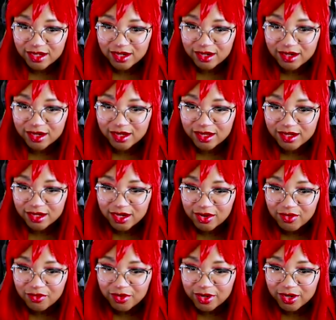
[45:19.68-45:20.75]
Alright,
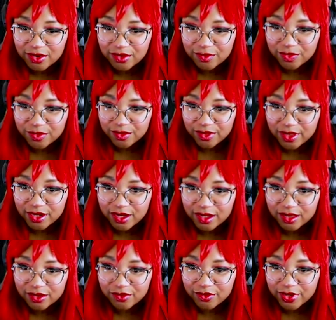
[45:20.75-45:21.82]
now I want to go through that
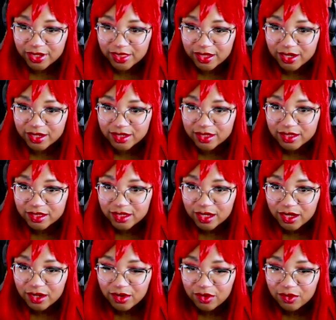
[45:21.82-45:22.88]
other way that I didn't
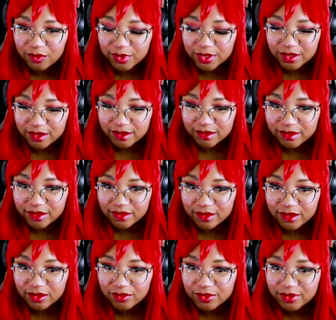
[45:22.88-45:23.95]
go, because
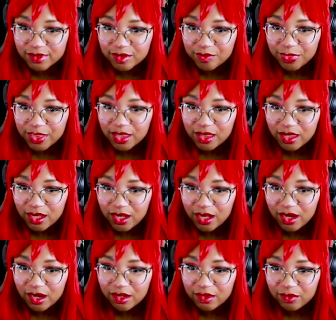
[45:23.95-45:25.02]
since there was something
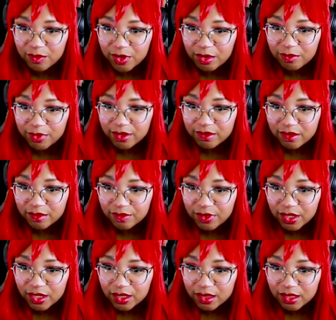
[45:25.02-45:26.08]
there, there's probably
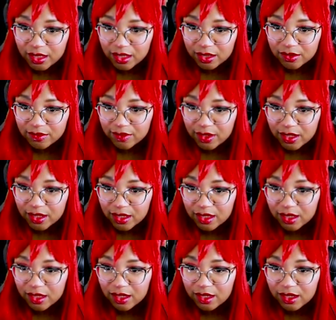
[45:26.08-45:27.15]
something on the other
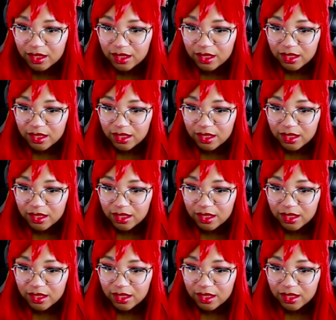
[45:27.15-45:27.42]
side.